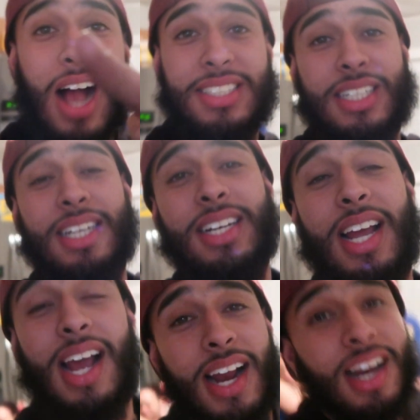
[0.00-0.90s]
watching,
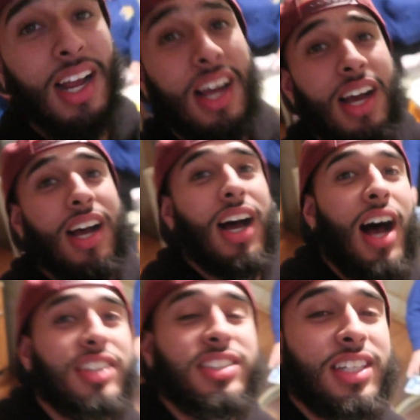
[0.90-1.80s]
and
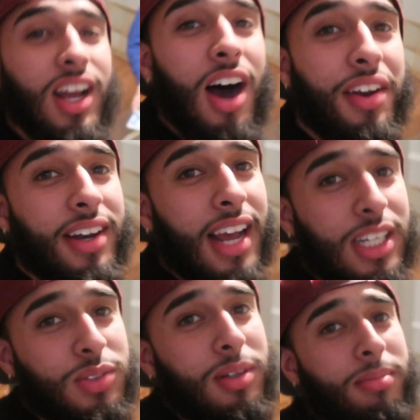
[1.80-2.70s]
I'll see y'all in the
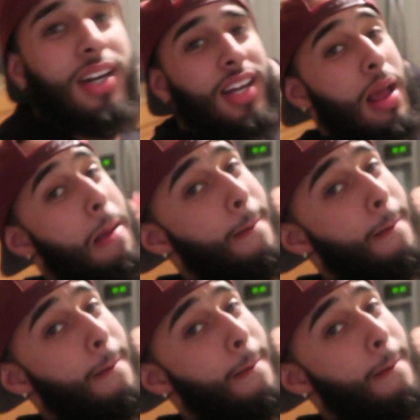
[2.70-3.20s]
next one, right?